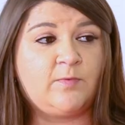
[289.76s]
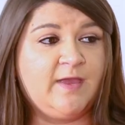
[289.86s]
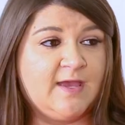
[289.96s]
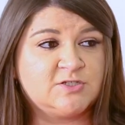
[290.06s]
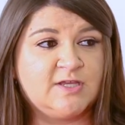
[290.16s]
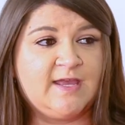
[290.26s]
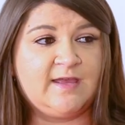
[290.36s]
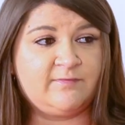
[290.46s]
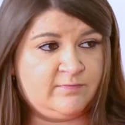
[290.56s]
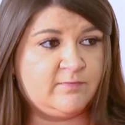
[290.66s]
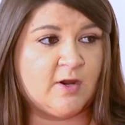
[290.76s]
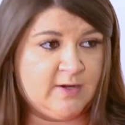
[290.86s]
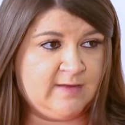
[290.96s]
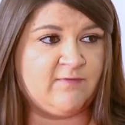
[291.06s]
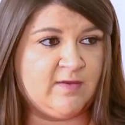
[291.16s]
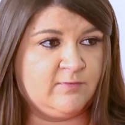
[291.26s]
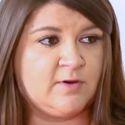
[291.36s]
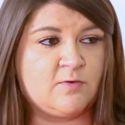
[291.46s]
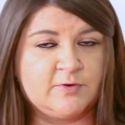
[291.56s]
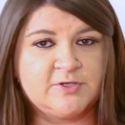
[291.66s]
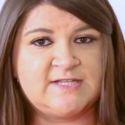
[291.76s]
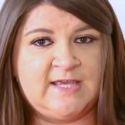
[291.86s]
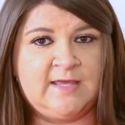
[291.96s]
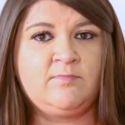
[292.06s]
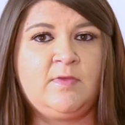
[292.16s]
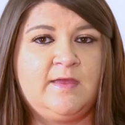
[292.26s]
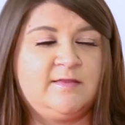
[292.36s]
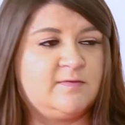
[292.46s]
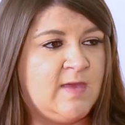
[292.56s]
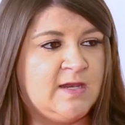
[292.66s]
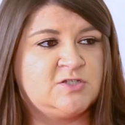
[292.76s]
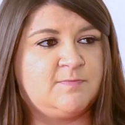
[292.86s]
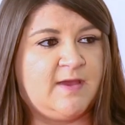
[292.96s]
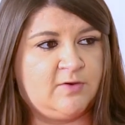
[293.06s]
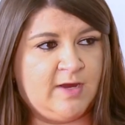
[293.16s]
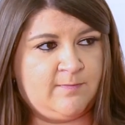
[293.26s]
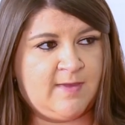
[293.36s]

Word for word: So we actually have our event recorder team. It's managed by Greg